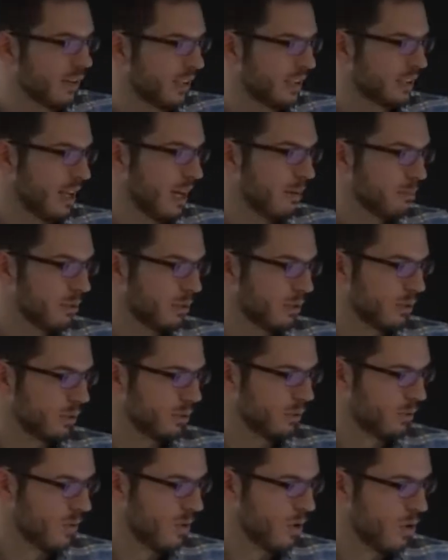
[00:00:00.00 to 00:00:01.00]
example,
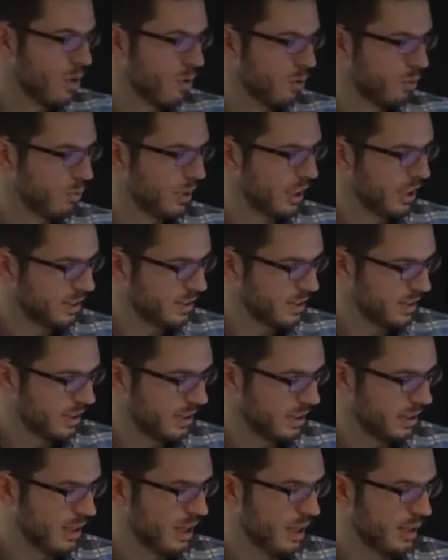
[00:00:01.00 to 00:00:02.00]
we can
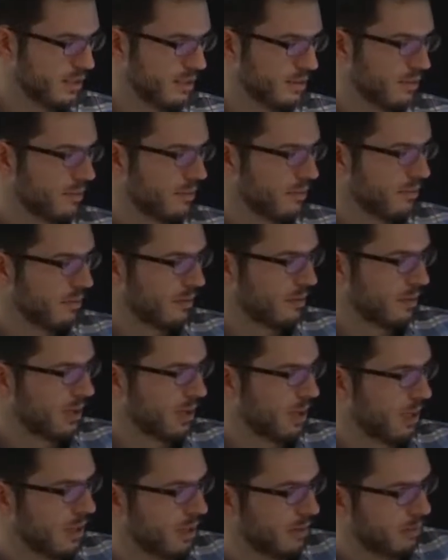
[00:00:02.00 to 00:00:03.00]
see that
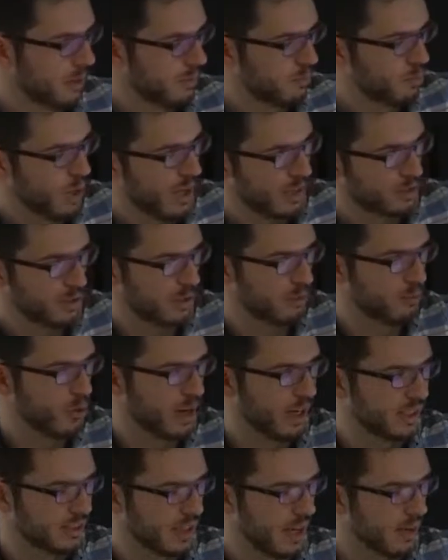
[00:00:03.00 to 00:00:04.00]
it actually
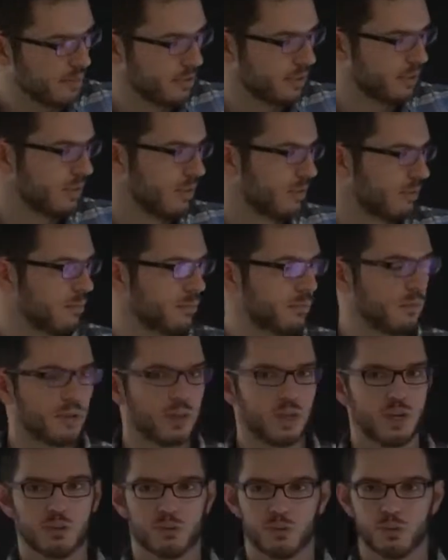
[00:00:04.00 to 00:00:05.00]
breaks up
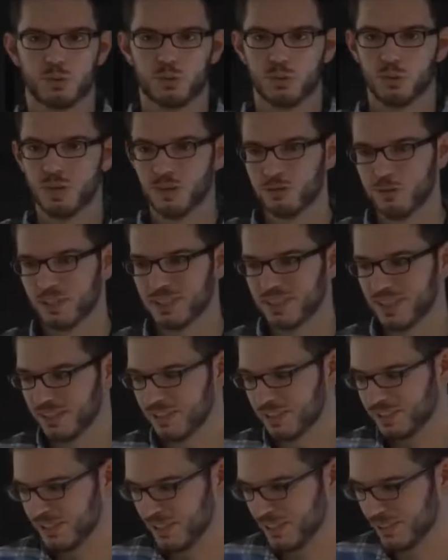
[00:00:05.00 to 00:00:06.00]
into 2 different
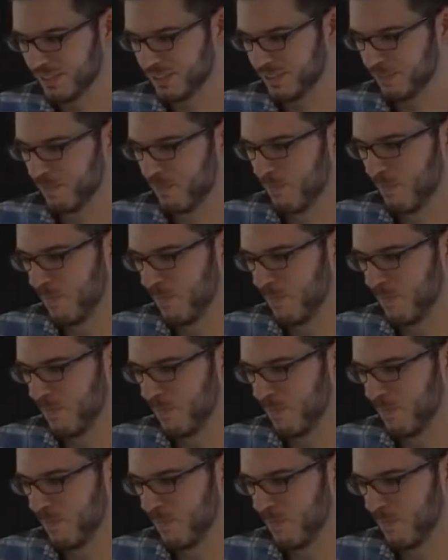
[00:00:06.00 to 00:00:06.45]
sentences.